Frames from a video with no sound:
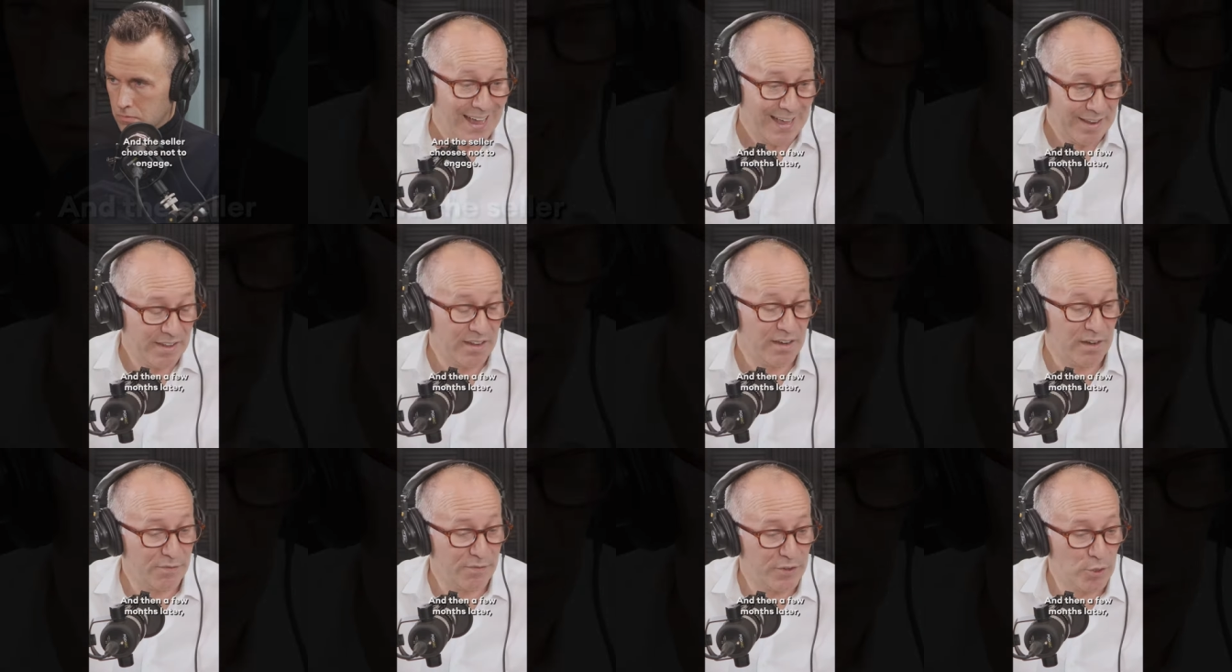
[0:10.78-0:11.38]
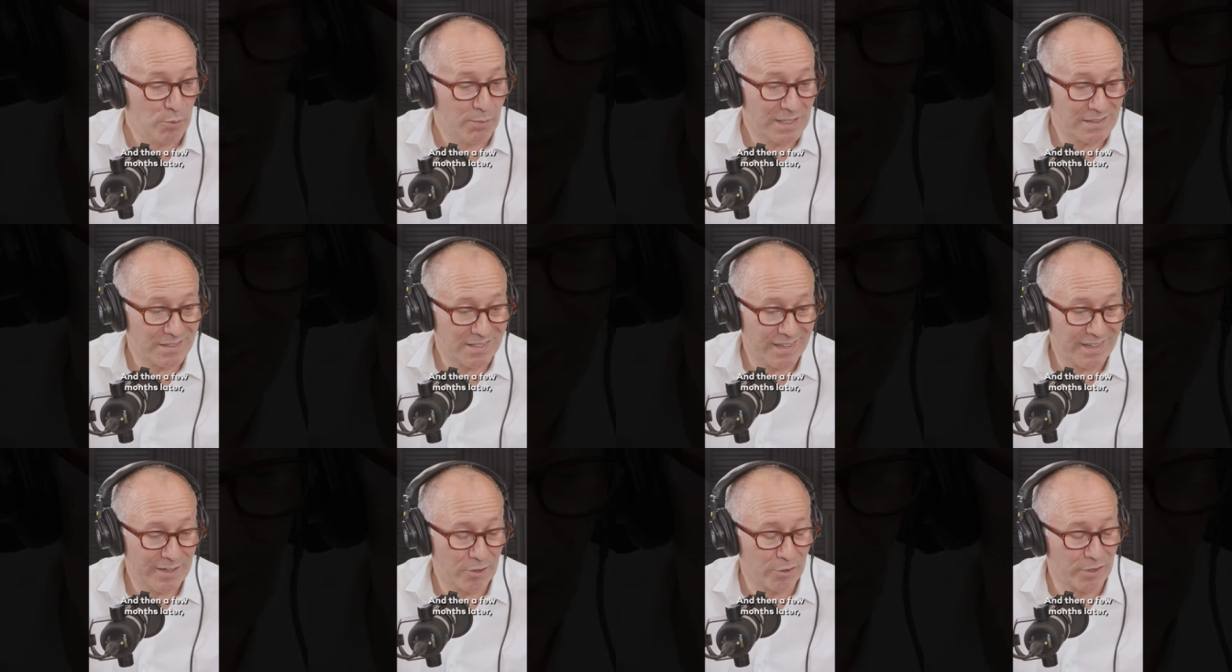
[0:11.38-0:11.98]
And then a few
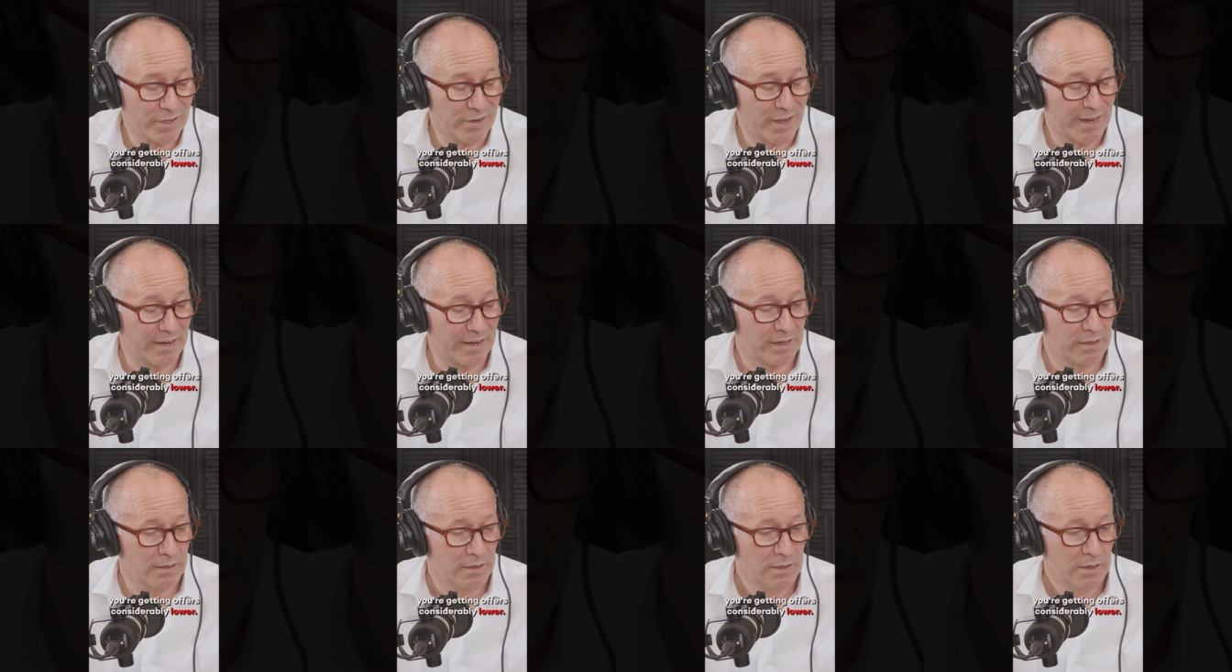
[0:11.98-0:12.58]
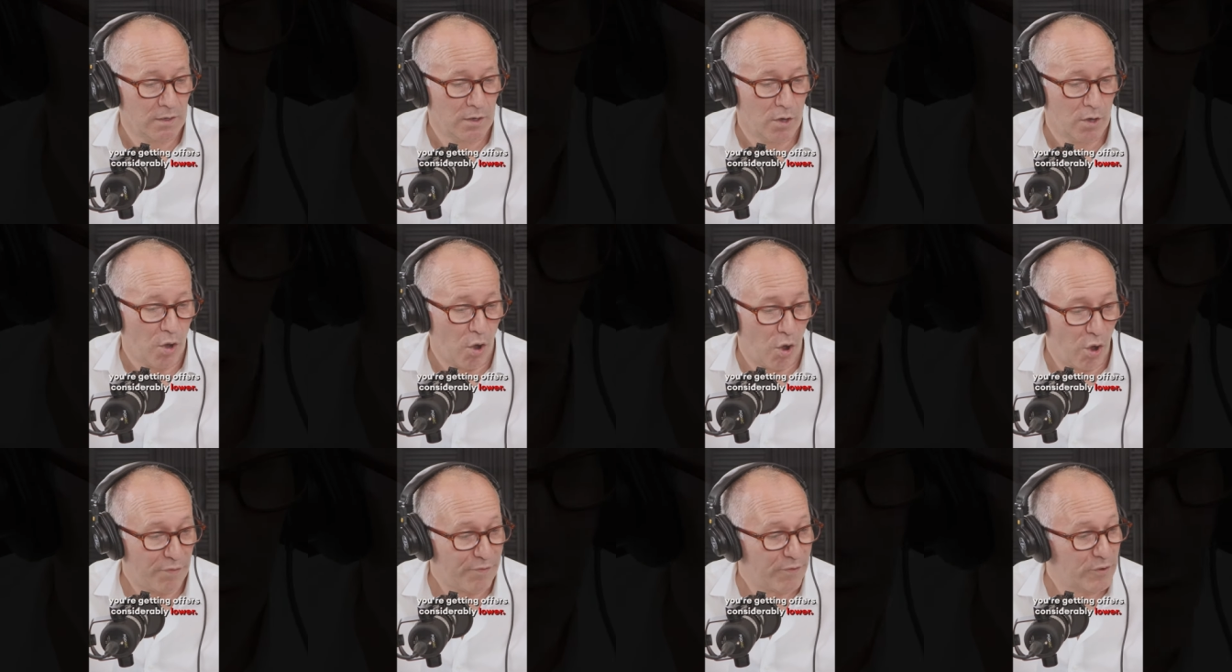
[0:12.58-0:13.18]
months later, you're getting
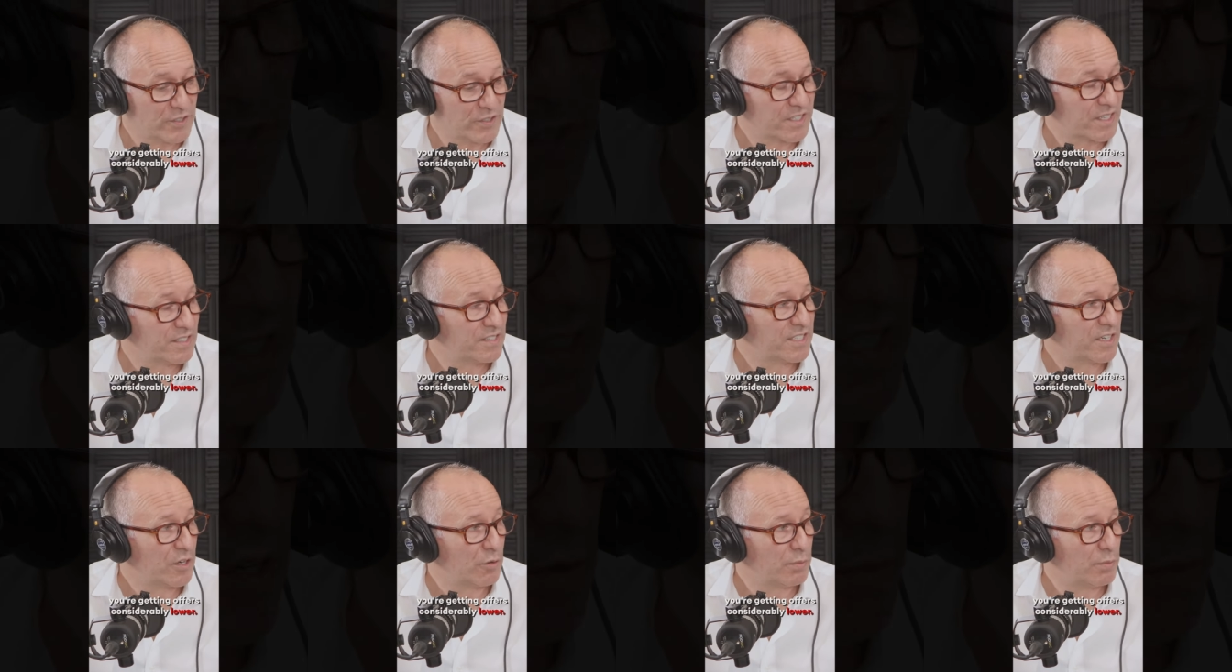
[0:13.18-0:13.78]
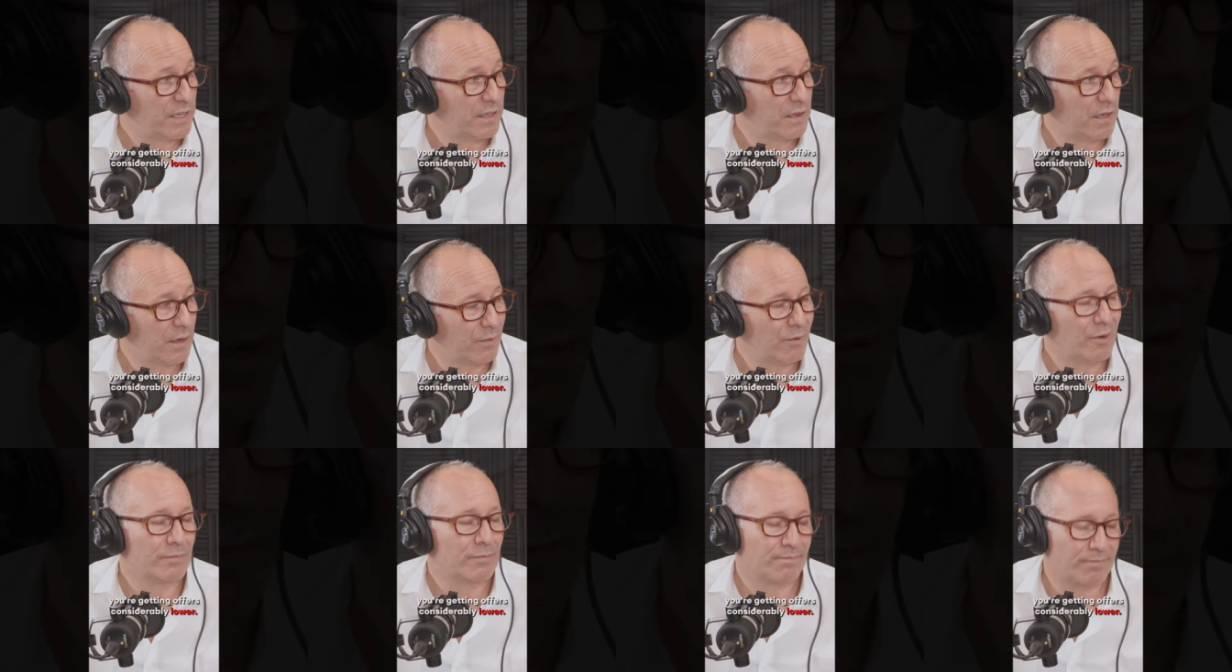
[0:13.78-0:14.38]
offers considerably
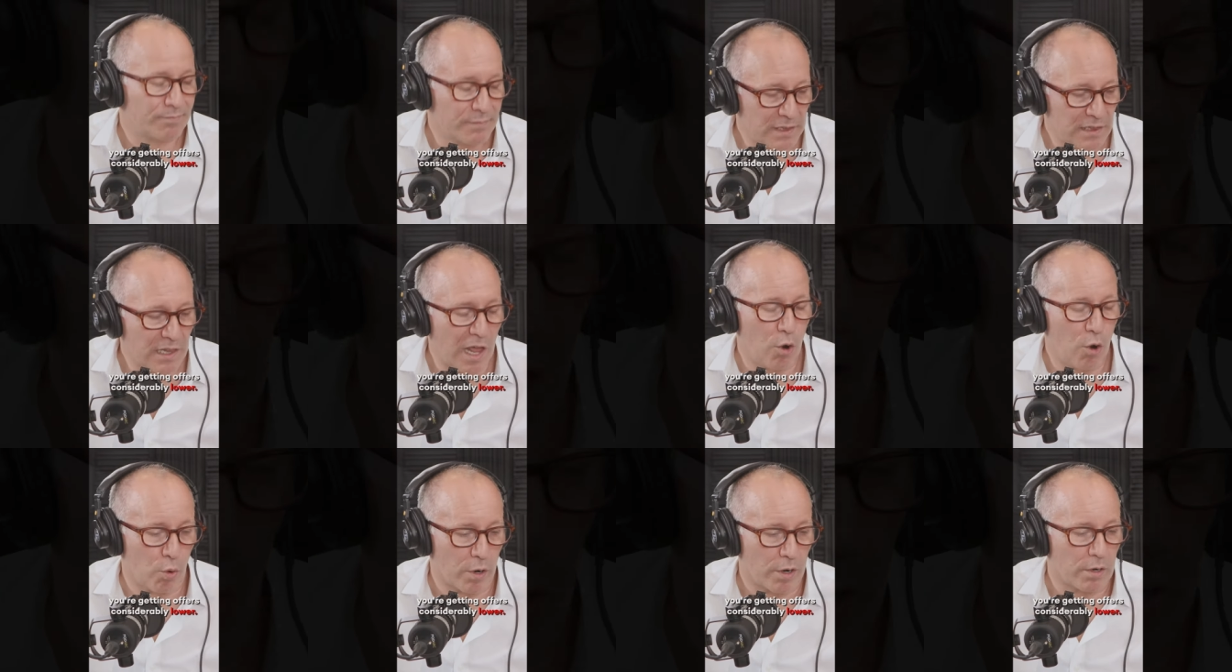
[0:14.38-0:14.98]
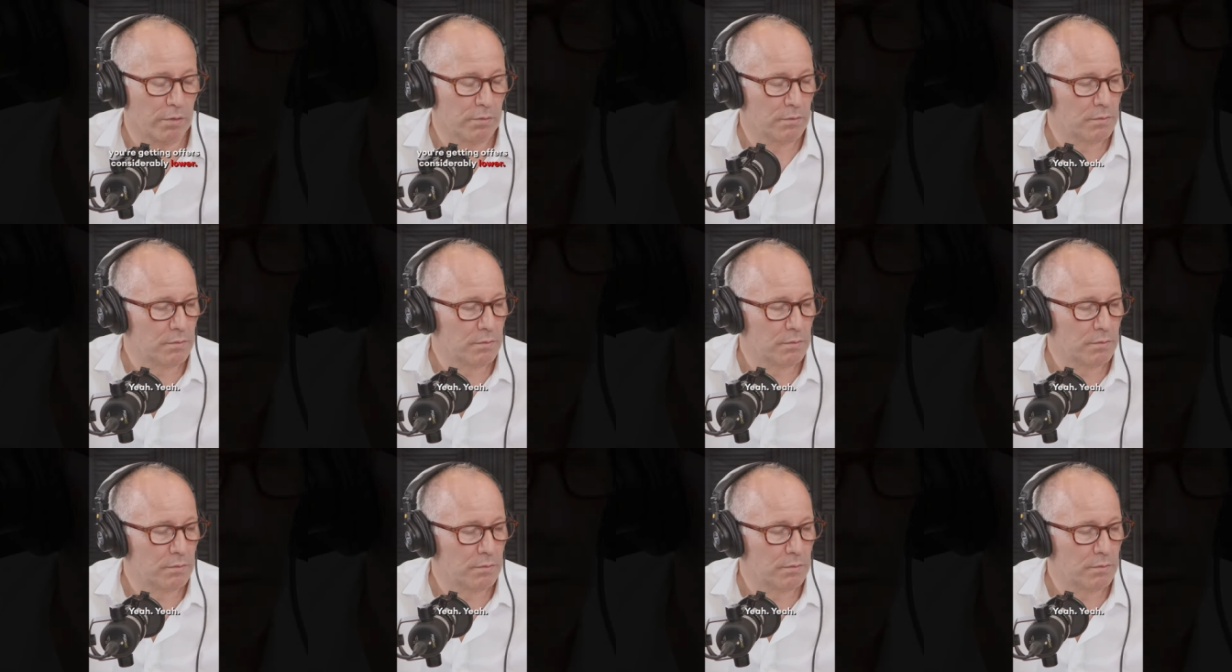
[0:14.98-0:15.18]
lower. lower.